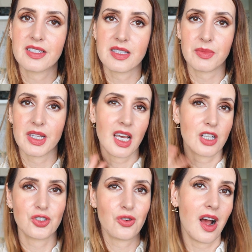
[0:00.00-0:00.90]
Did something
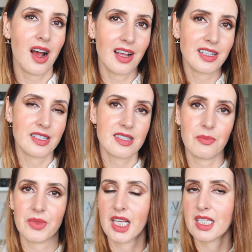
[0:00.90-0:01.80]
catch your eye? Did
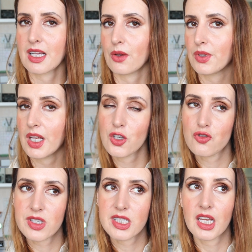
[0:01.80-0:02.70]
something sound
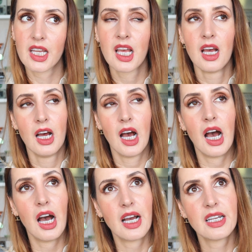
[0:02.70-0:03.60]
interesting?
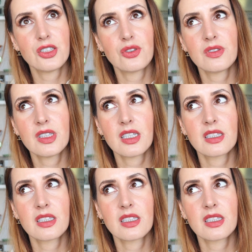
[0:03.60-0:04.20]
I don't